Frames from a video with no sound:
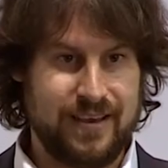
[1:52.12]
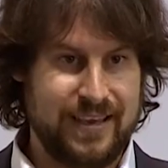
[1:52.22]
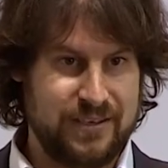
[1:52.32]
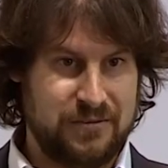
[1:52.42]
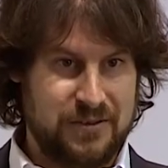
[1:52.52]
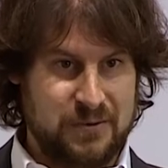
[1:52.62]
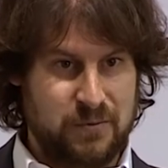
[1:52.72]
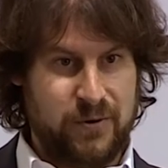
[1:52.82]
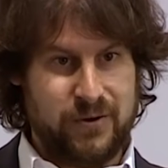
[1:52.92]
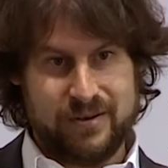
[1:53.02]
into this
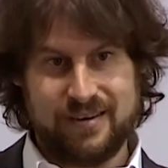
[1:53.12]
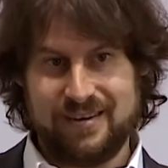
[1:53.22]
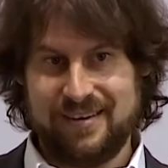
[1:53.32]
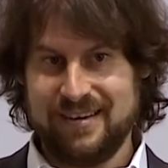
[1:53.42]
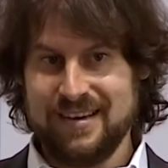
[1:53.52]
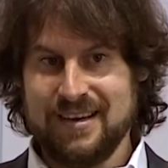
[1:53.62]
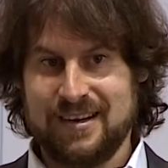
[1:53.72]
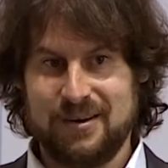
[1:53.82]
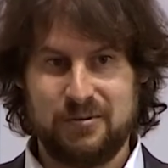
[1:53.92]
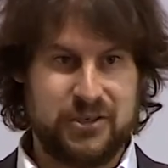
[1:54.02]
word, uh,
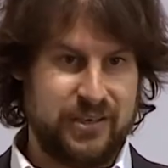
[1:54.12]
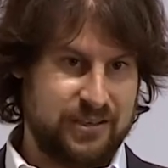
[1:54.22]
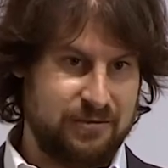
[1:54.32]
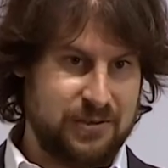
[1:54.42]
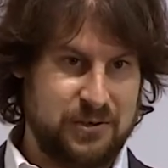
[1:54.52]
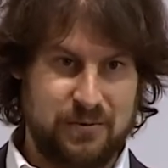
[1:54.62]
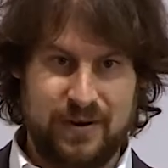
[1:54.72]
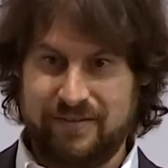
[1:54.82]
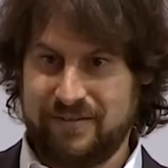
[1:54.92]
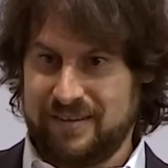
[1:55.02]
uh, which has only
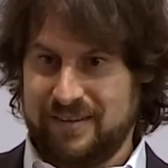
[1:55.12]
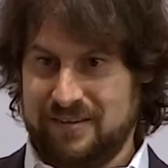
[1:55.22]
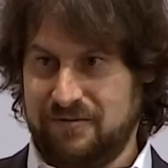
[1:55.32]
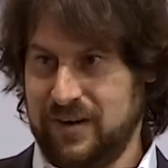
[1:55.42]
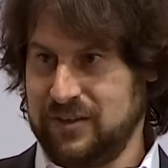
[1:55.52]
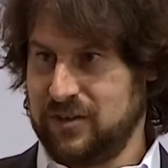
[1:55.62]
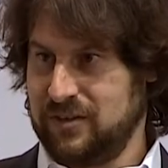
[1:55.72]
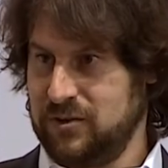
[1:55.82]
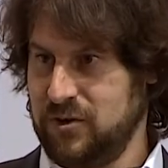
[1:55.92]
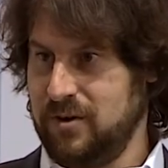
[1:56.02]
survived in, in the French
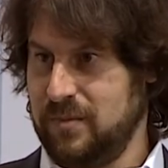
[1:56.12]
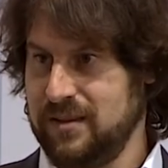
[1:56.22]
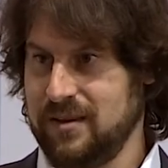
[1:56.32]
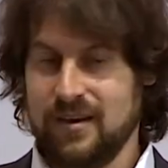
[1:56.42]
and the German,